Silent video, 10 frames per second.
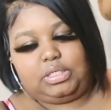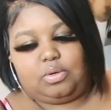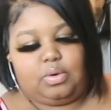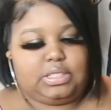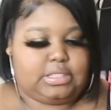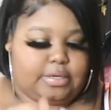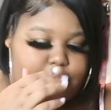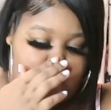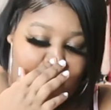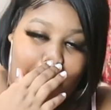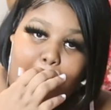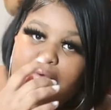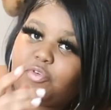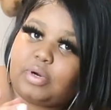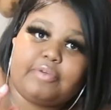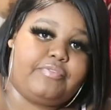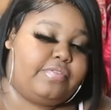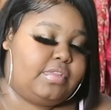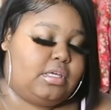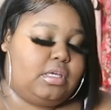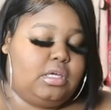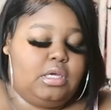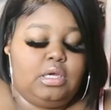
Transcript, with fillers: It's on sale for $58.